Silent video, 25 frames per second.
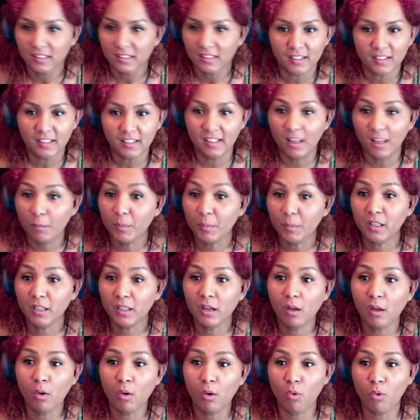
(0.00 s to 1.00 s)
Let me
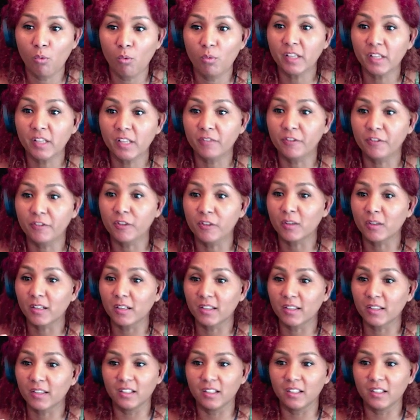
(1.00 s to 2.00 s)
know if you
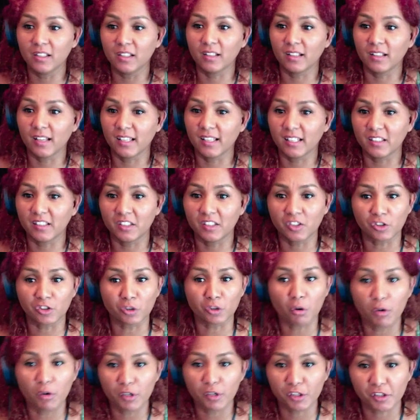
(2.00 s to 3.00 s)
can hear like a
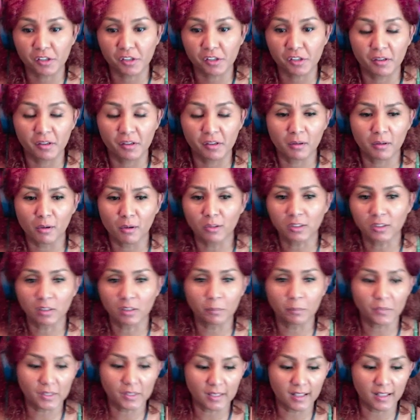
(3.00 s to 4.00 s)
distortion or
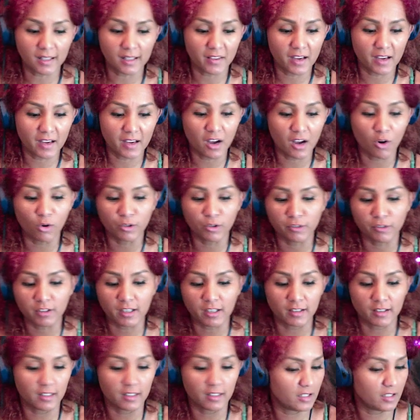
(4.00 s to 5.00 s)
something like that, or you
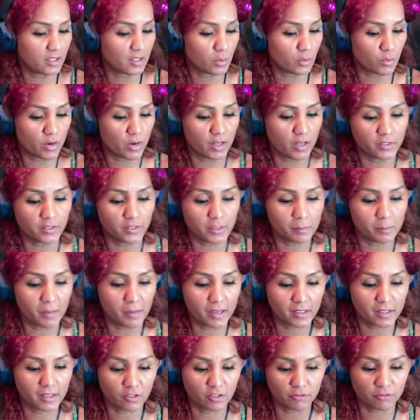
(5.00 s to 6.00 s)
can hear well the
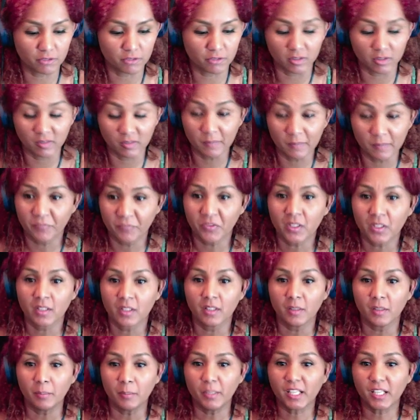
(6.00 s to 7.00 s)
microphone,
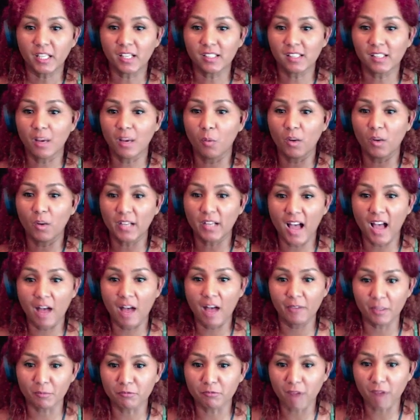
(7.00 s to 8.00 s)
because I want to have
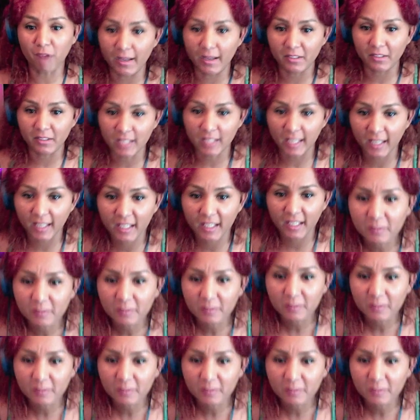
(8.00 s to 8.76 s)
it right, okay?